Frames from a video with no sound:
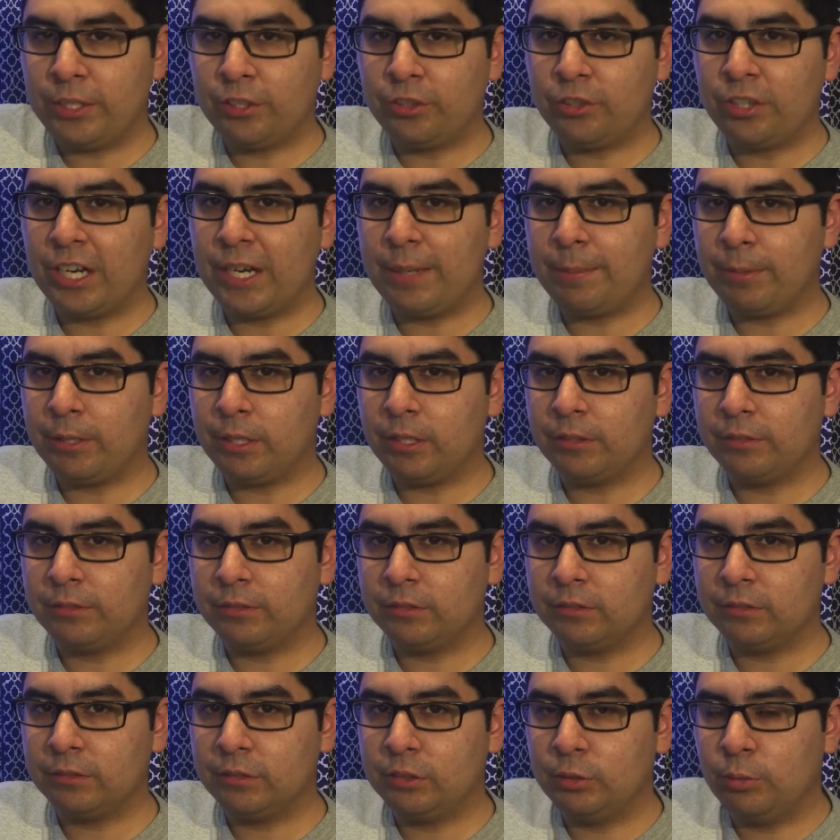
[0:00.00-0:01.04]
your drop
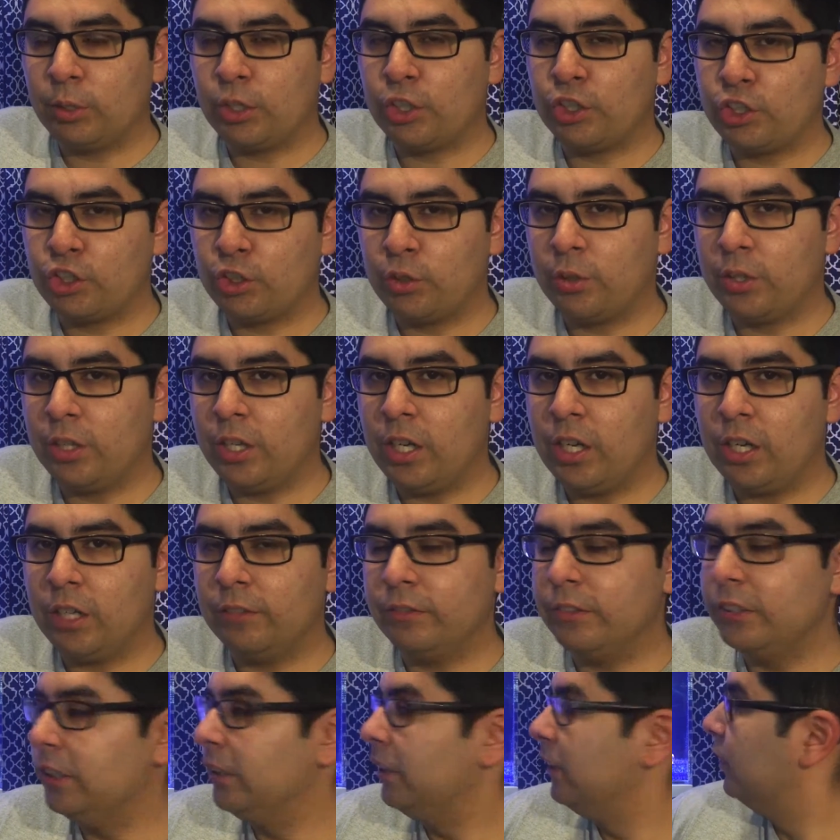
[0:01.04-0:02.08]
off. You want to show it off.